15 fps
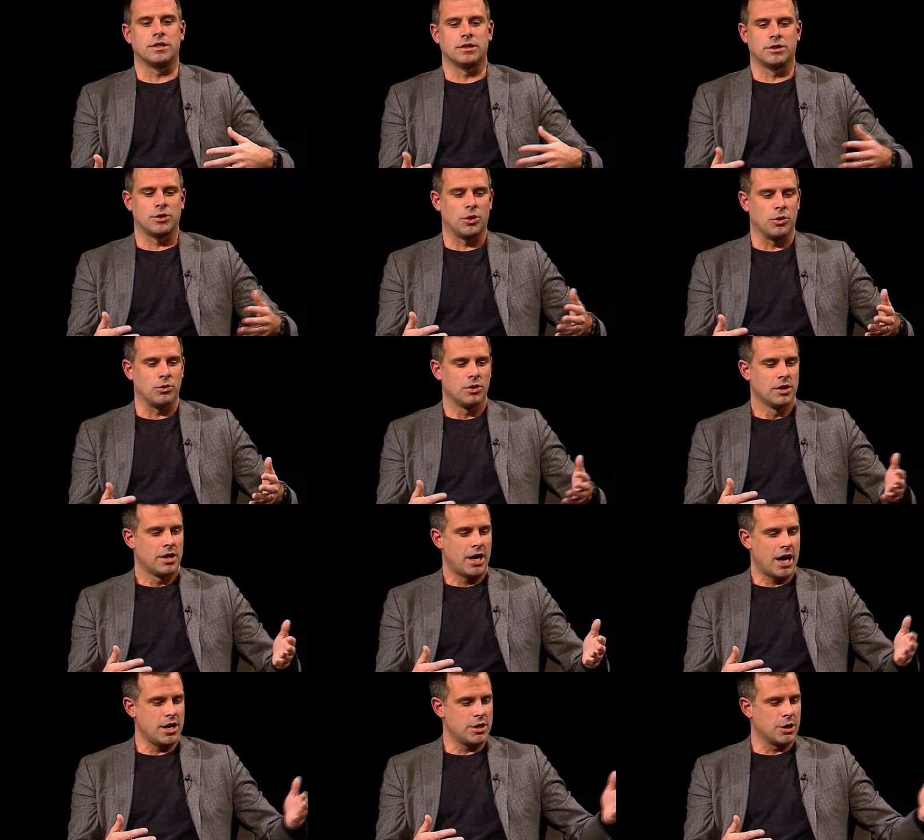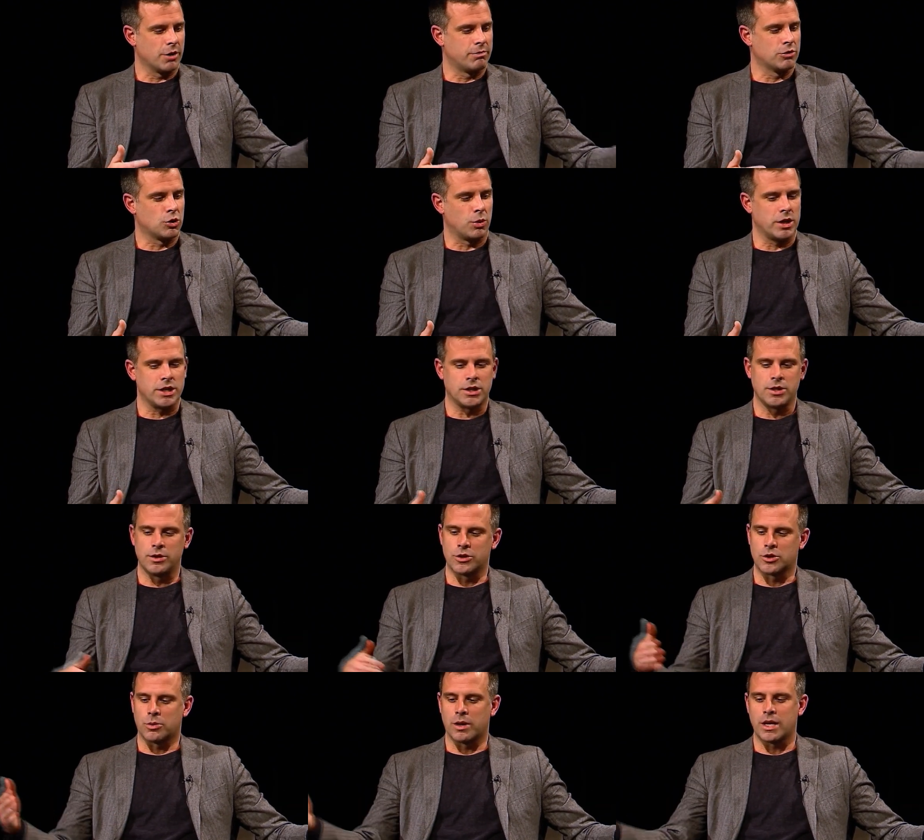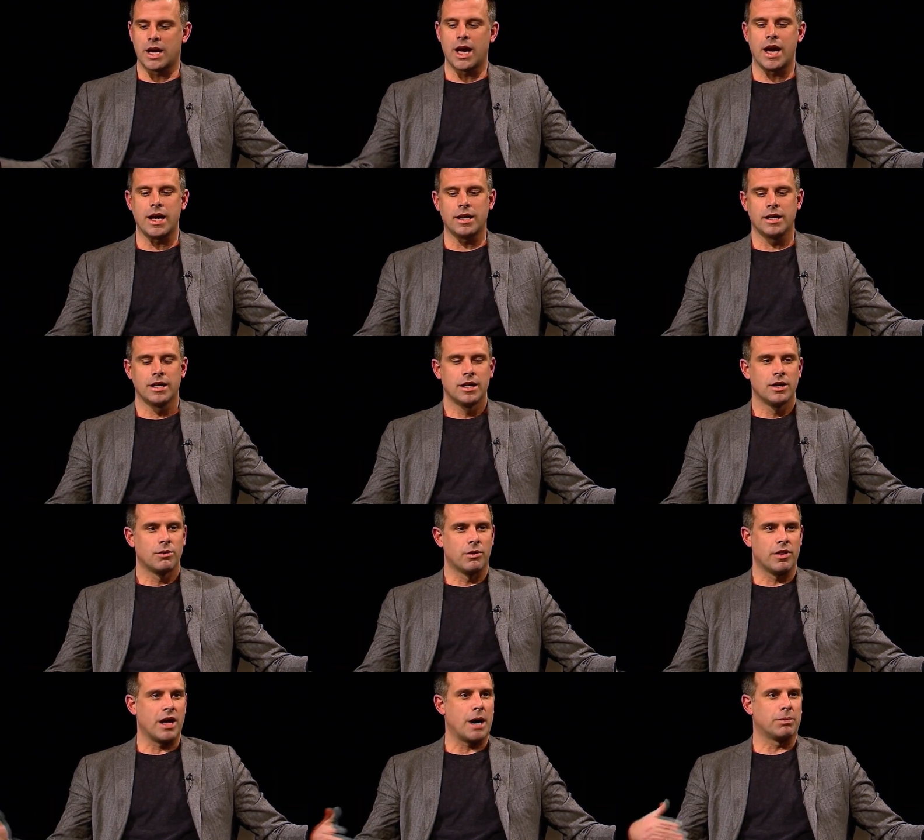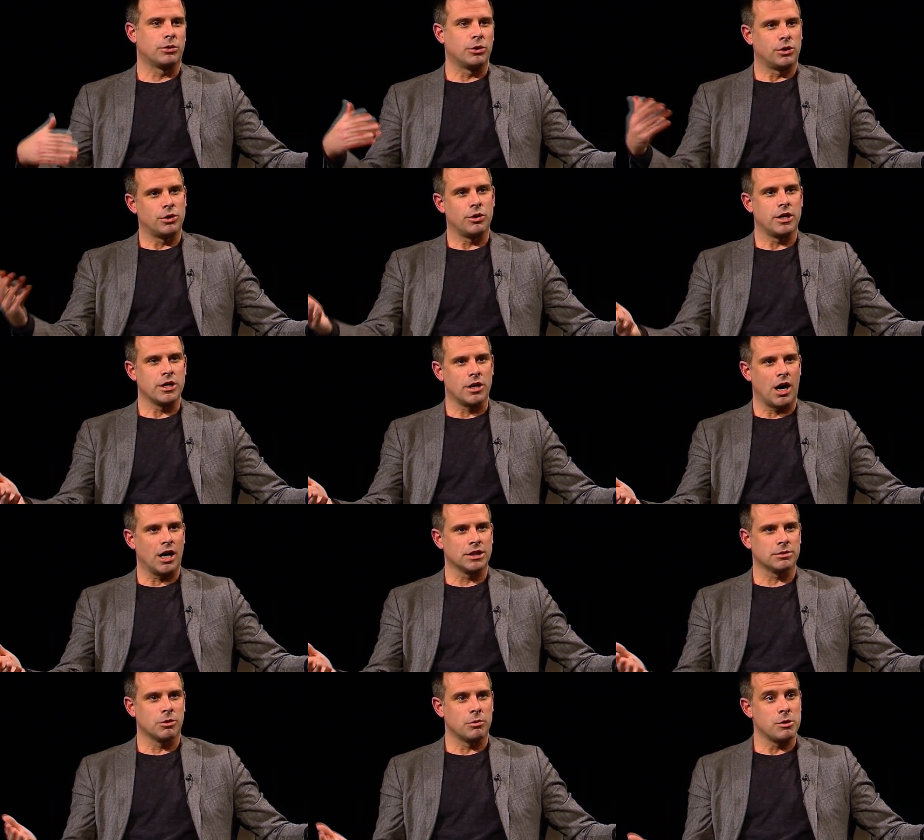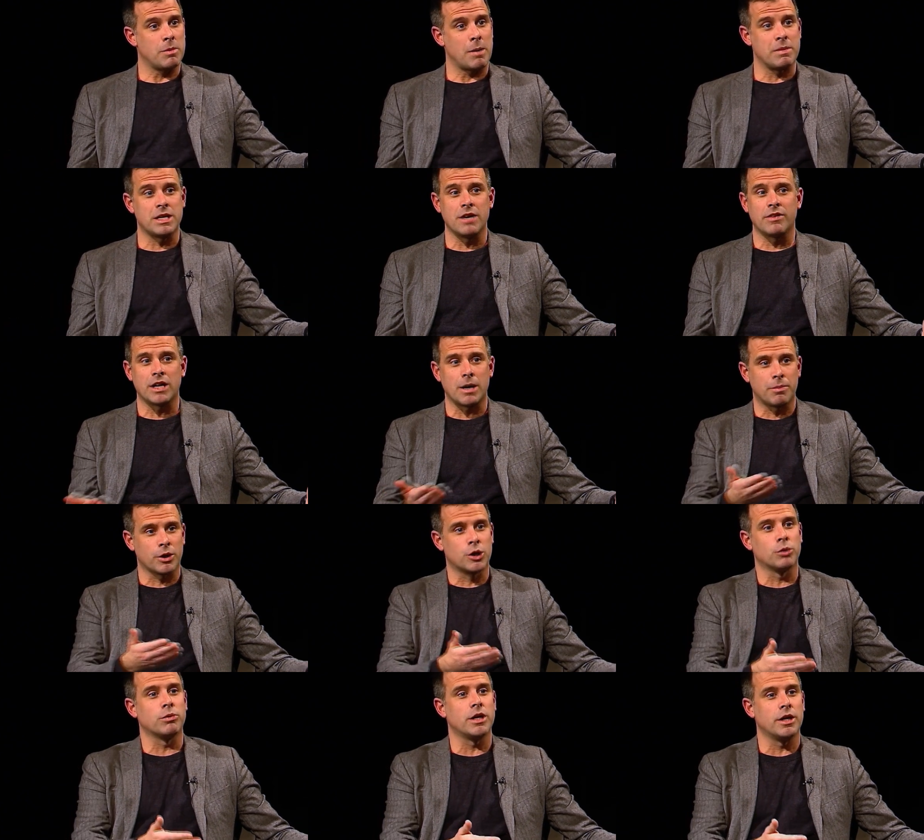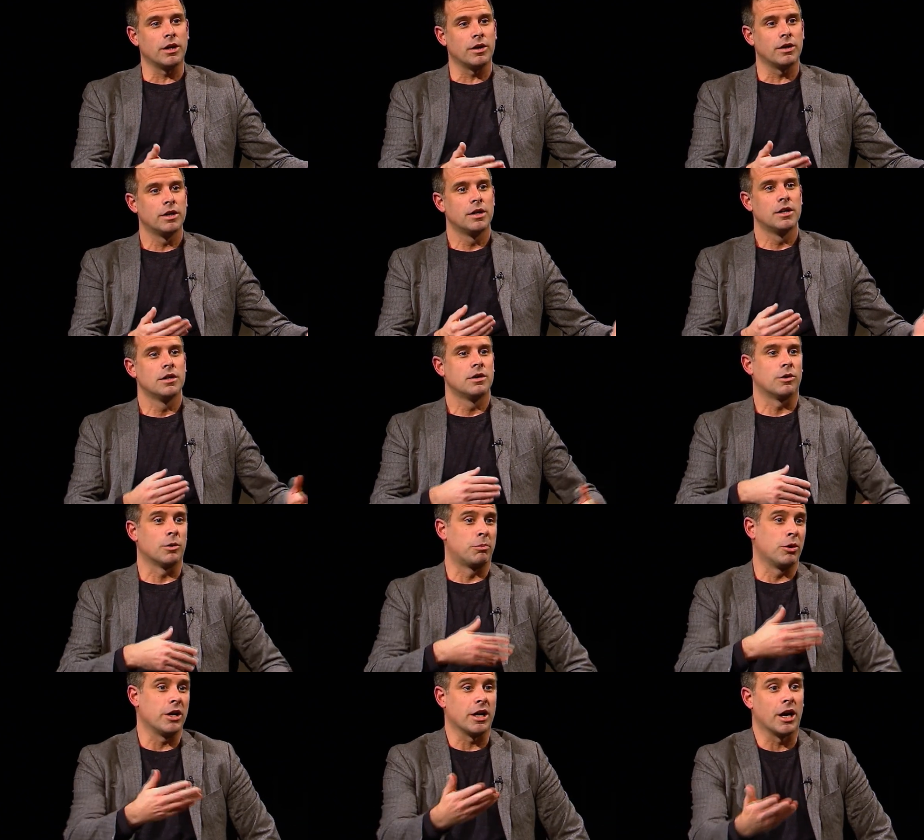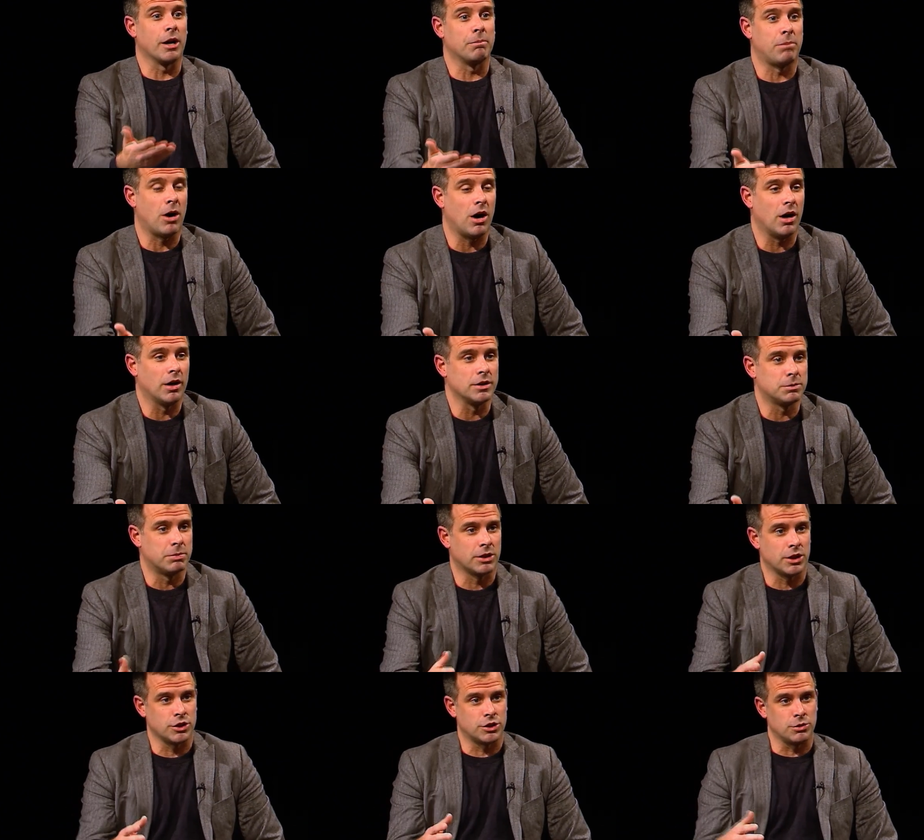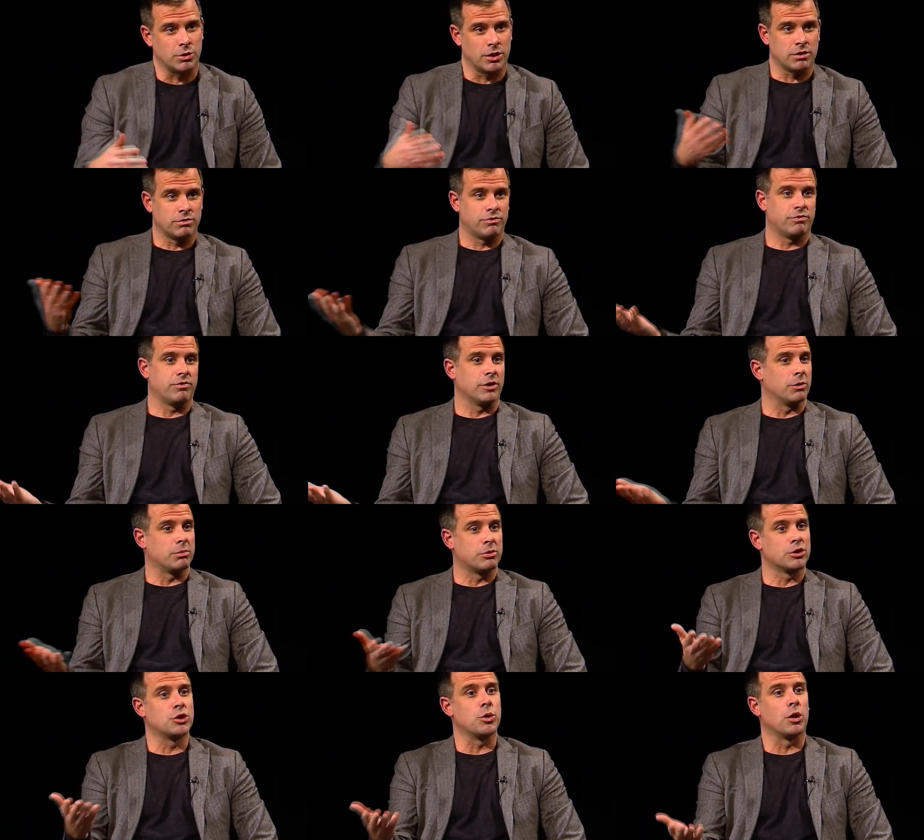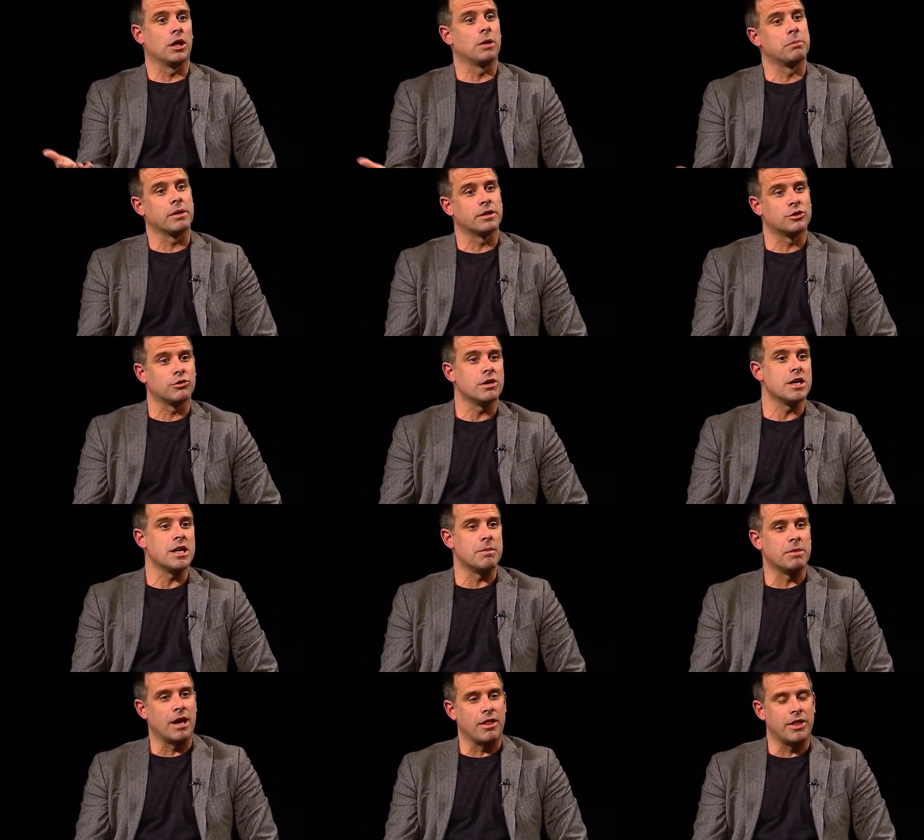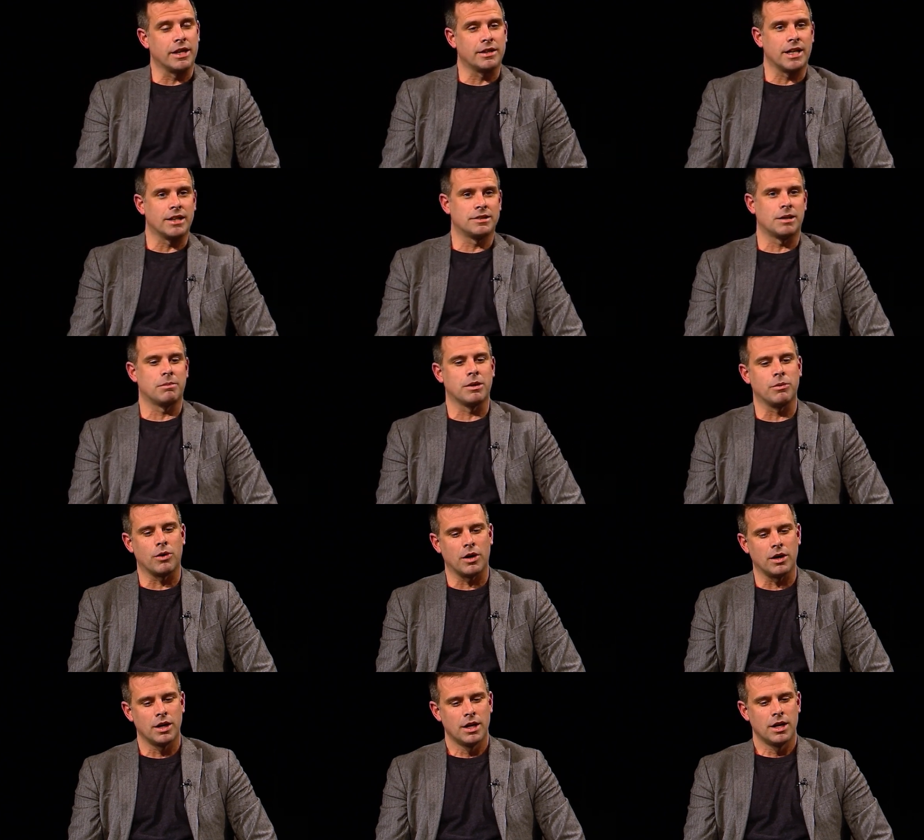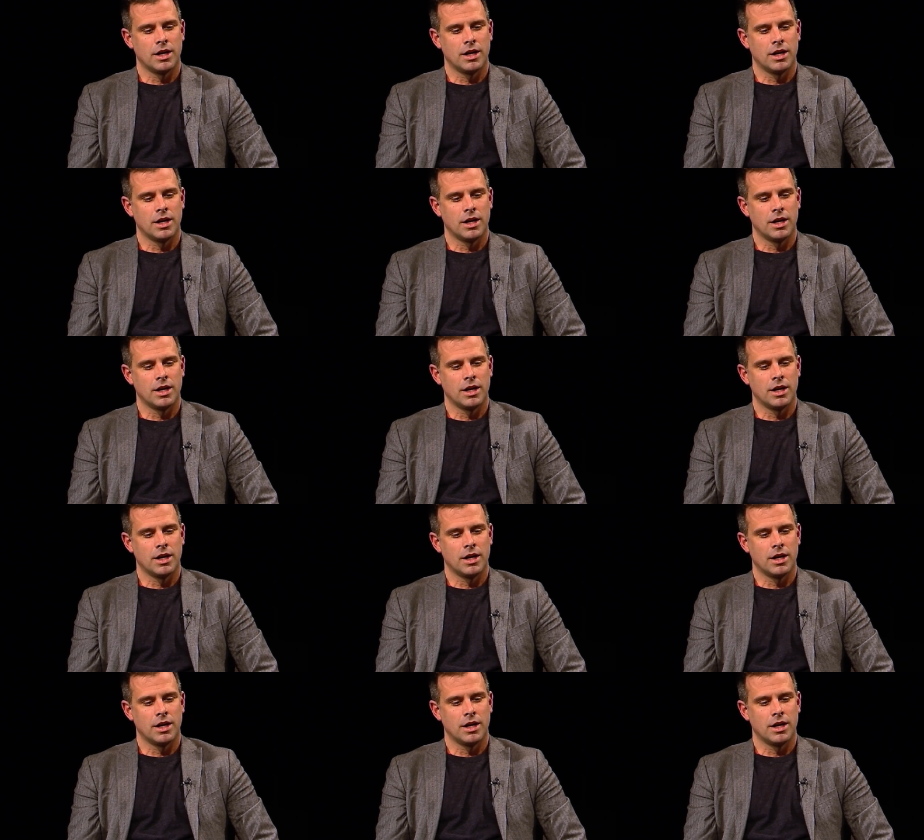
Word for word: And so, how do you yeah. go from 22 to 28, where the opportunity cost where you might be giving up a career or putting on a pause because you want to you know, pursue an Olympic dream? And I think that's something where,